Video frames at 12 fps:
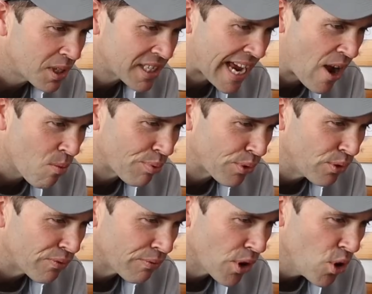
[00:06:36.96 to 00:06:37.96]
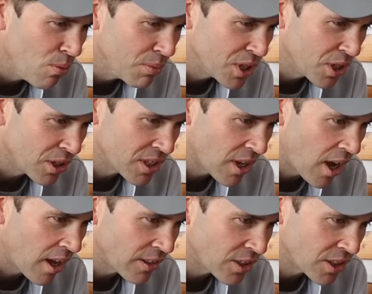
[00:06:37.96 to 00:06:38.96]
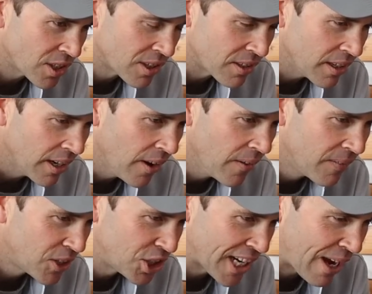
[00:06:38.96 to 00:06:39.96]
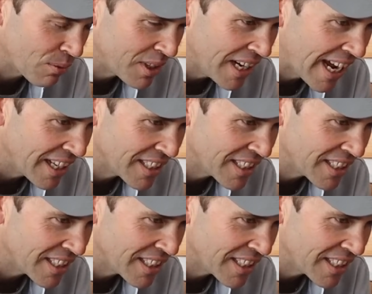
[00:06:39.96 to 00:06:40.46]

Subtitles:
soundproof room, so you can start just shouting at